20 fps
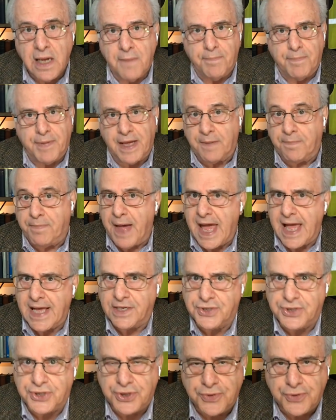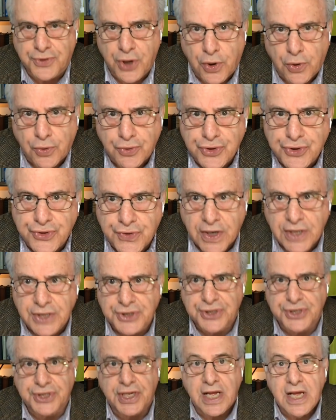big banks you don't
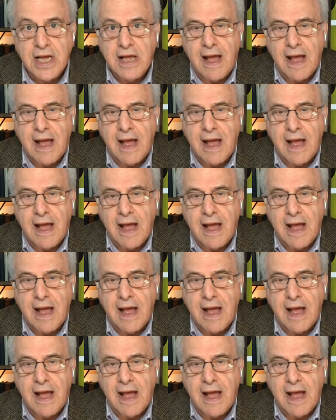trust,